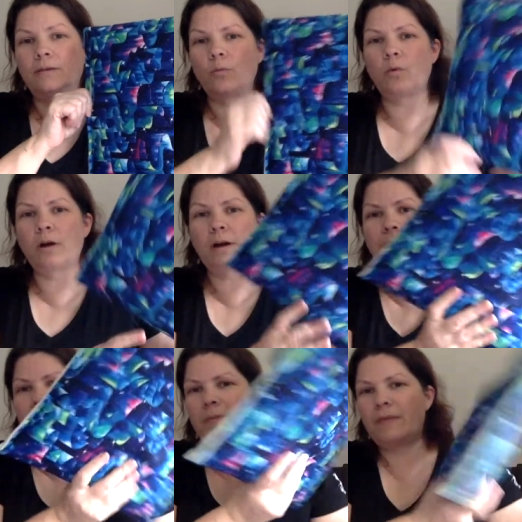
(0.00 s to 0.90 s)
work
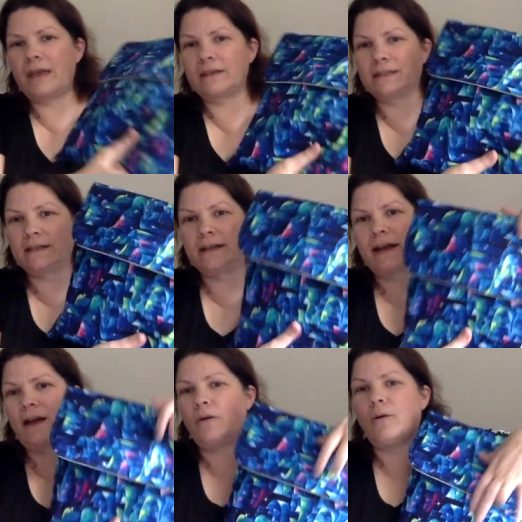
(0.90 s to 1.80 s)
from then to
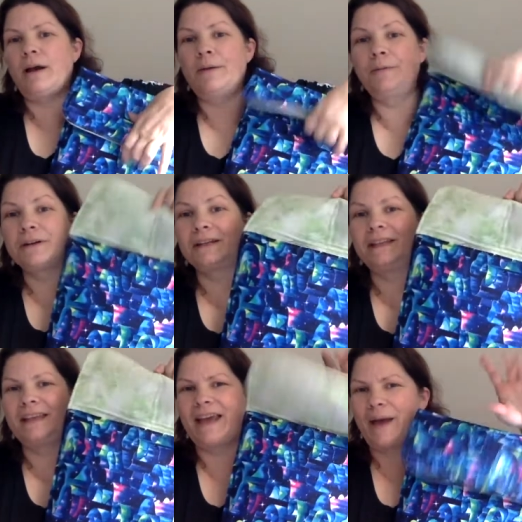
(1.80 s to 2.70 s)
now, I'm
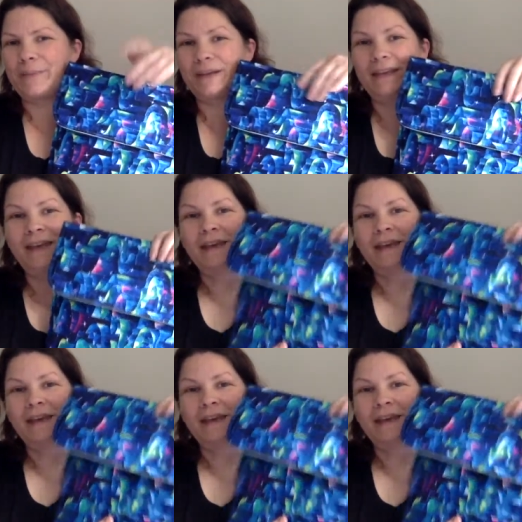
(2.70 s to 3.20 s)
really happy.